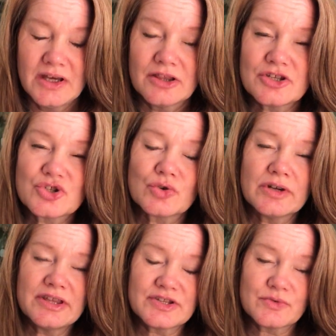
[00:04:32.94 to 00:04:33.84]
The story
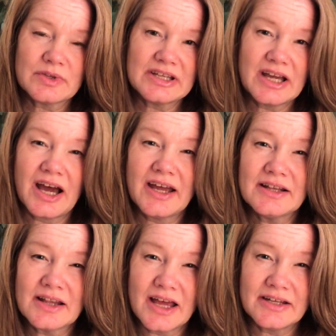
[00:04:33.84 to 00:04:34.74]
that's really
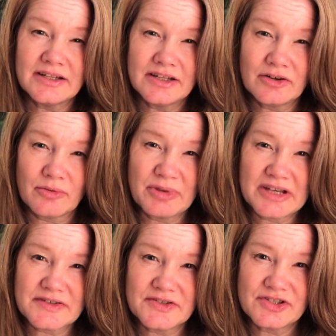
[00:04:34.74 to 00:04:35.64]
highlighted in our
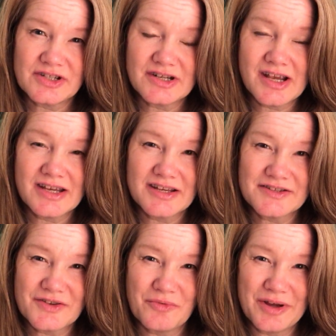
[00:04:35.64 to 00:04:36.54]
passage today is
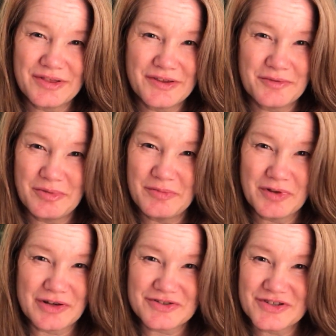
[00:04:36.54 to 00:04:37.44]
the one that the
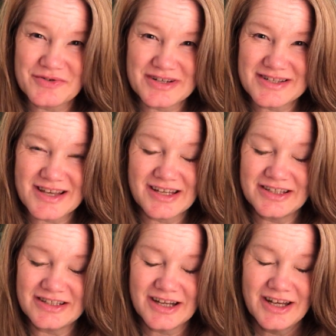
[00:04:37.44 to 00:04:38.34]
people are so
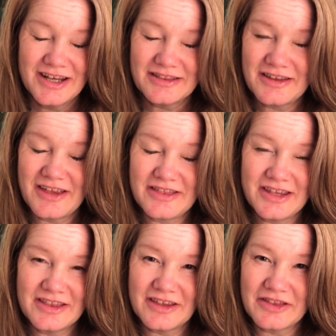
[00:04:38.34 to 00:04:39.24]
excited that they
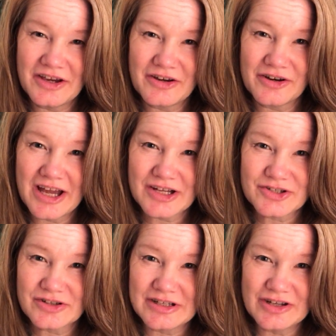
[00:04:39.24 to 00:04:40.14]
think that they are
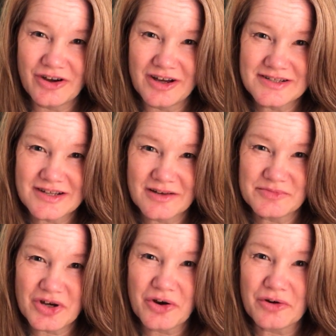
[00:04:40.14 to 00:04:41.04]
actually gods come
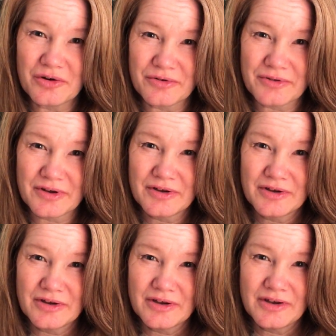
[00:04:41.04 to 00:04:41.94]
to earth.
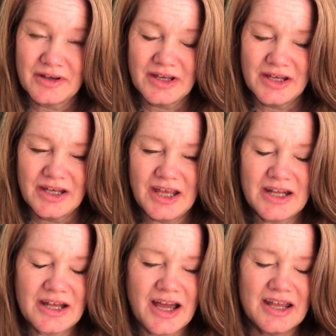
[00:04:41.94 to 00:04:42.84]

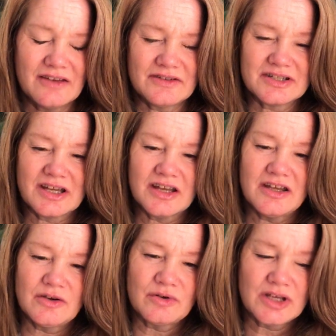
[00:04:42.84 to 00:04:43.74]
And I have to tell
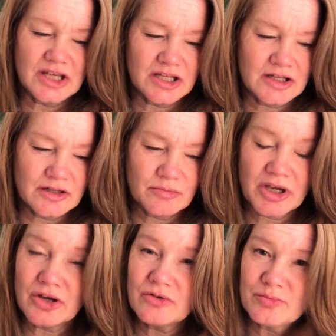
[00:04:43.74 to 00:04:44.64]
you, in
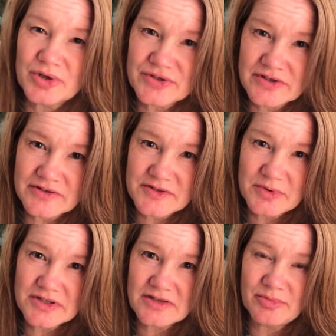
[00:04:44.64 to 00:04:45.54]
my own personal
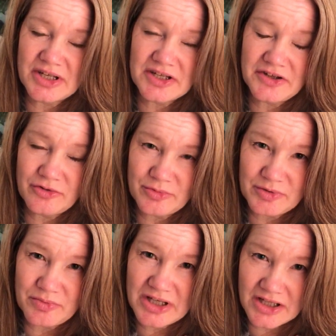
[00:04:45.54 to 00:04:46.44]
experience of being a
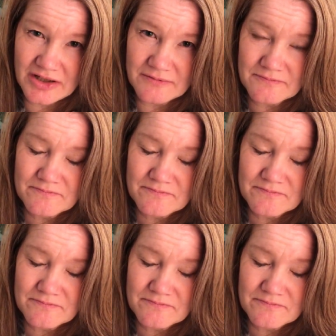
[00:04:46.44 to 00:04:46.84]
human being,